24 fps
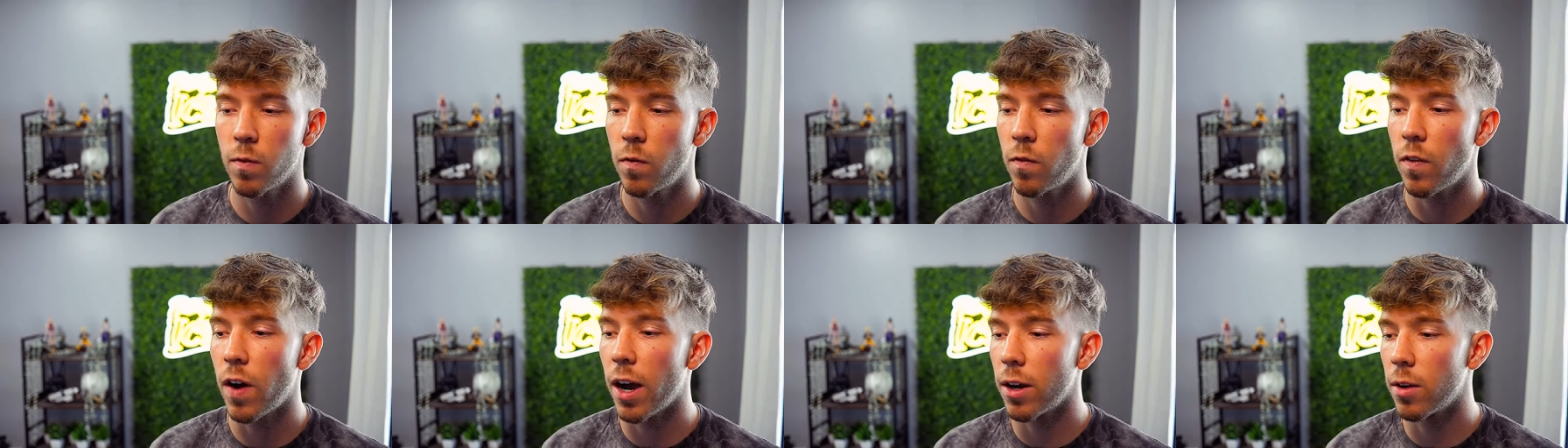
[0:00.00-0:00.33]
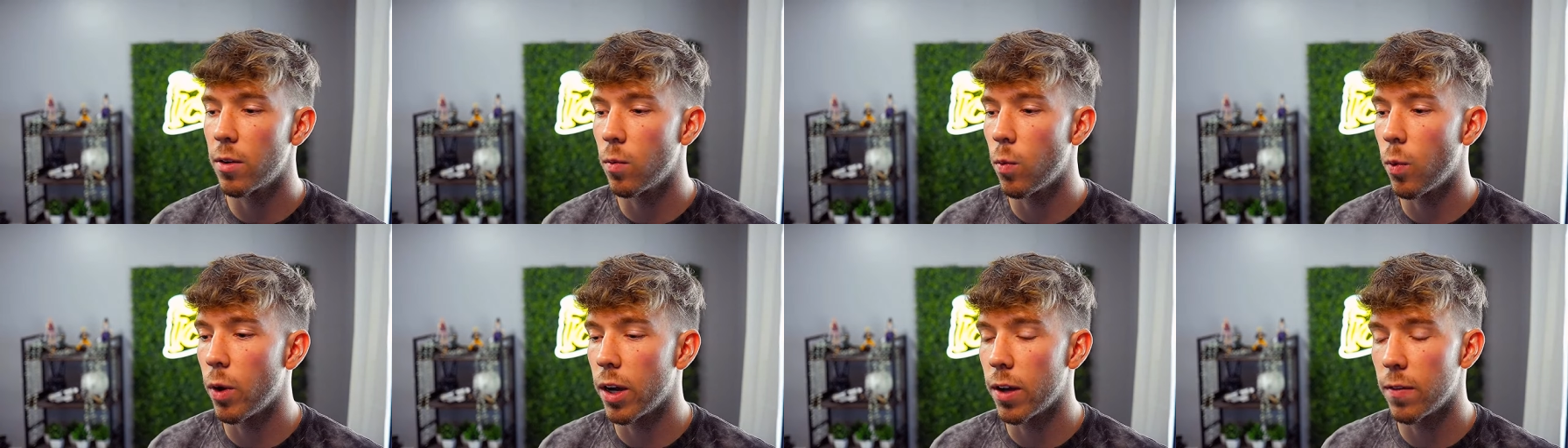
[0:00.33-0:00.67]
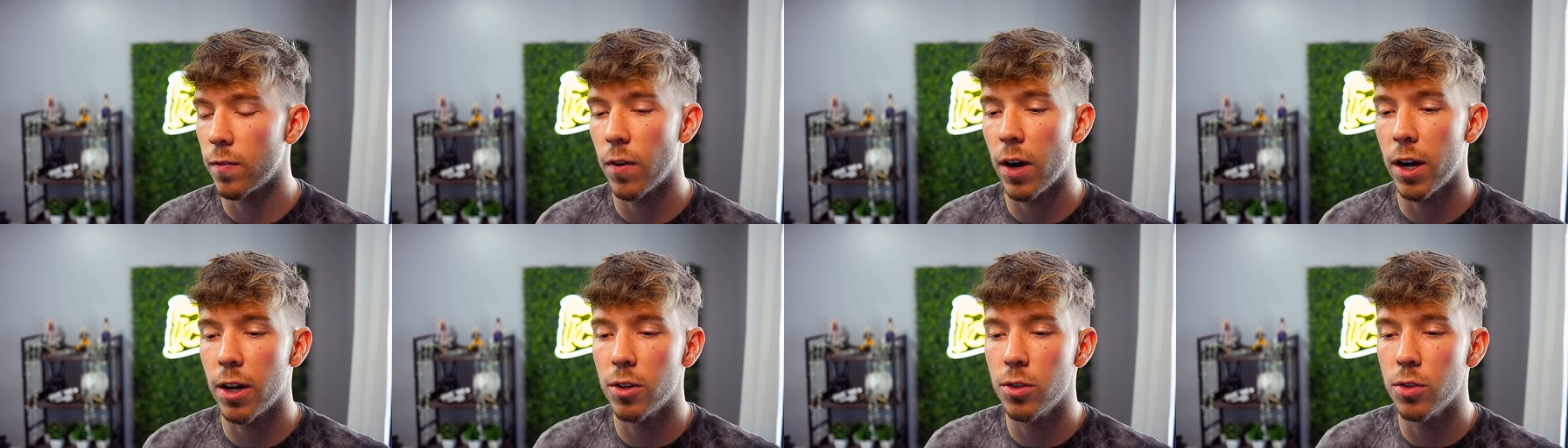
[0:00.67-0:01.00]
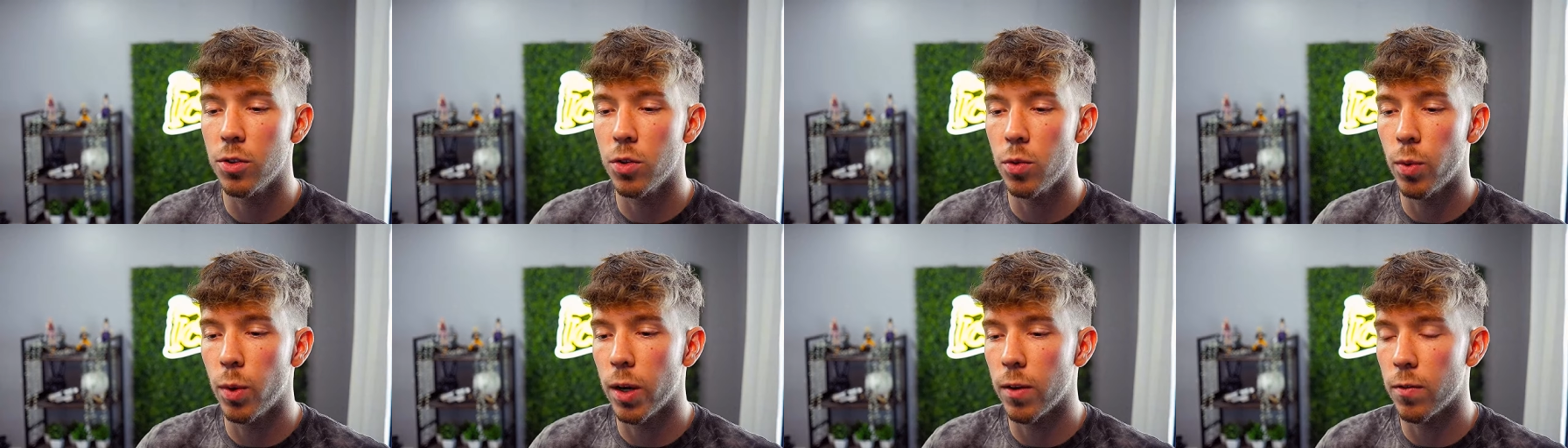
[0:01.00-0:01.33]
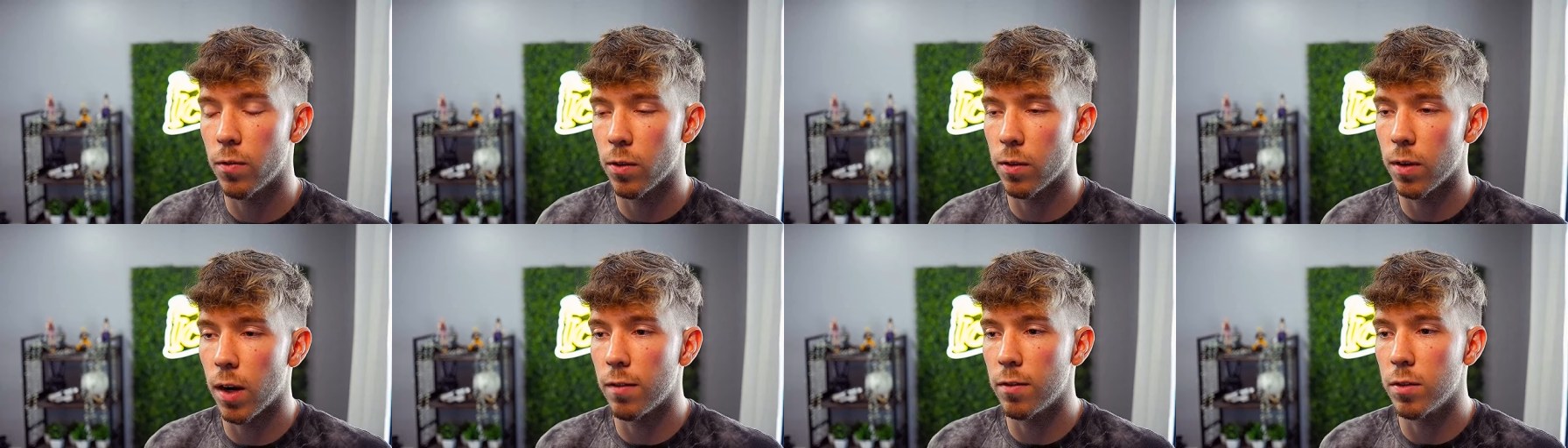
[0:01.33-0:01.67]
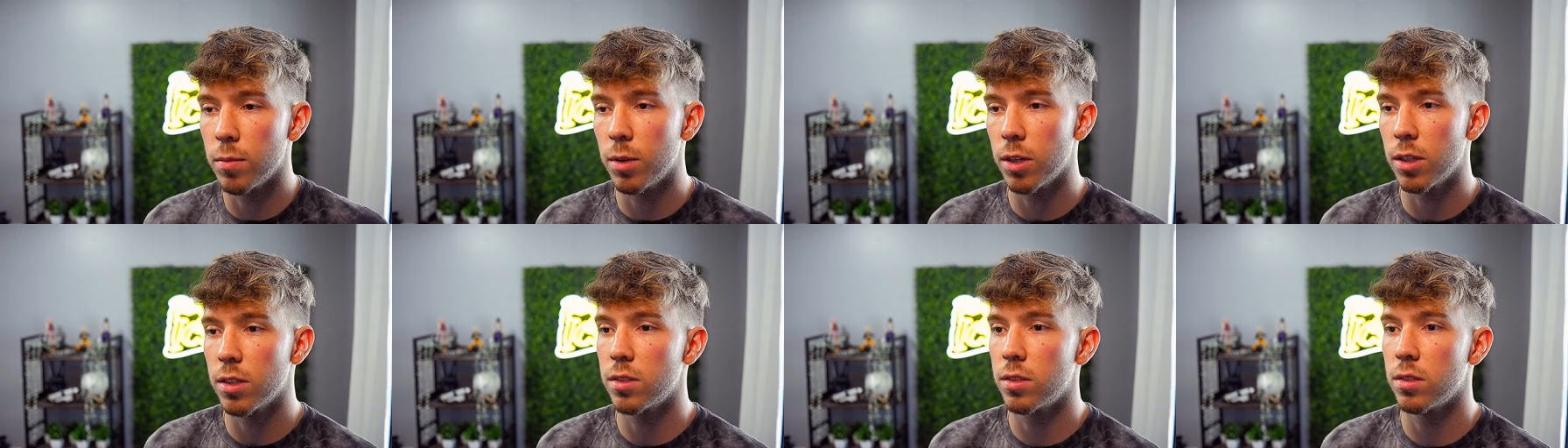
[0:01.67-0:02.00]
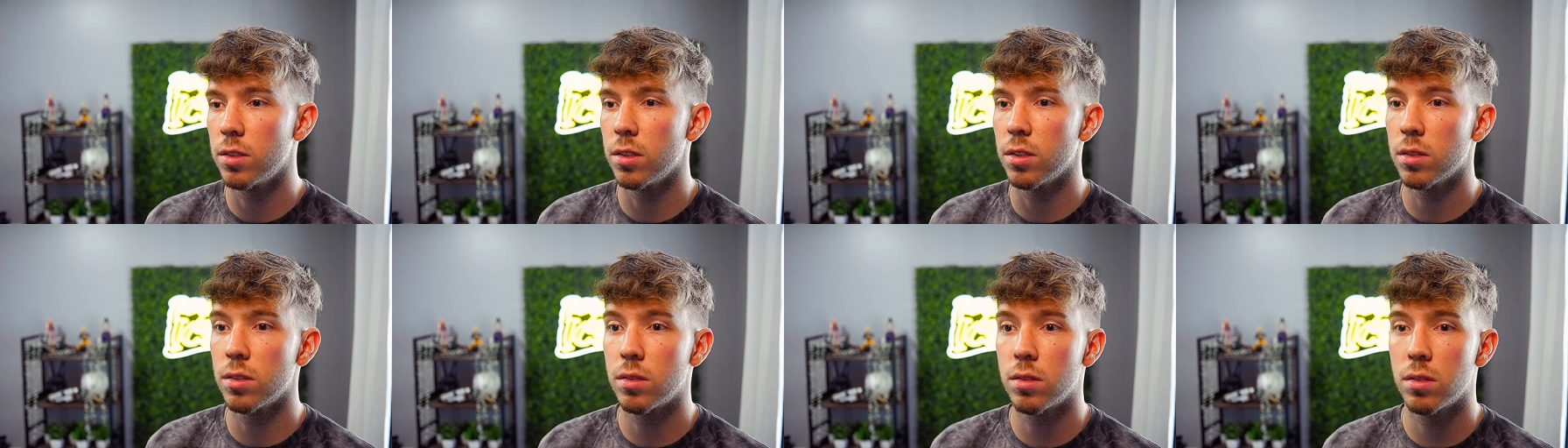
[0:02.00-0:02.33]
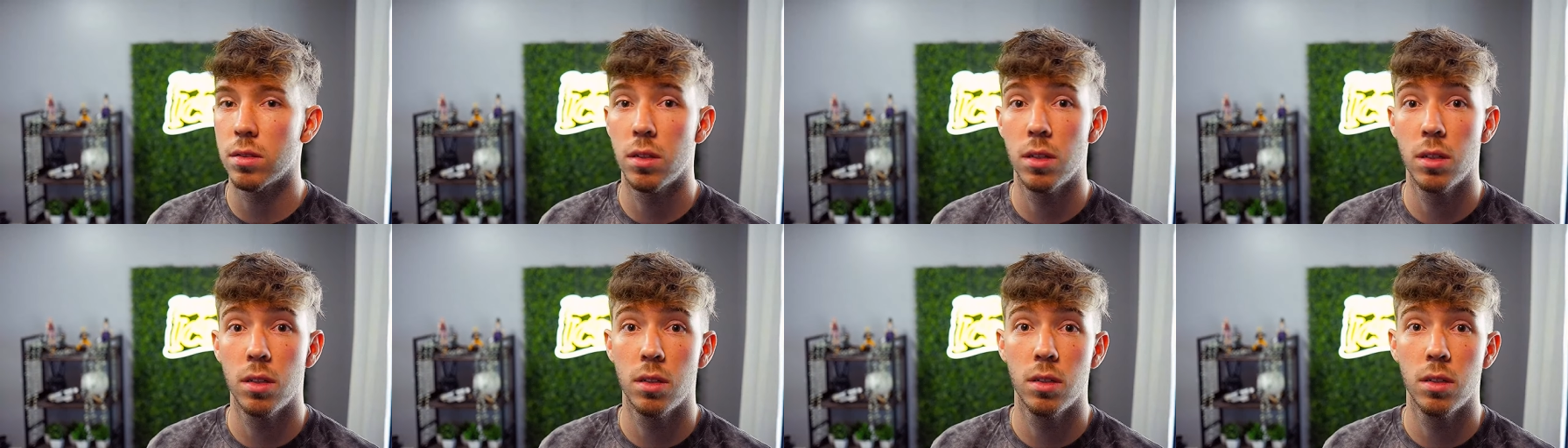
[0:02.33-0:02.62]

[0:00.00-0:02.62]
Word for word: Find a way, find a new way for everybody to just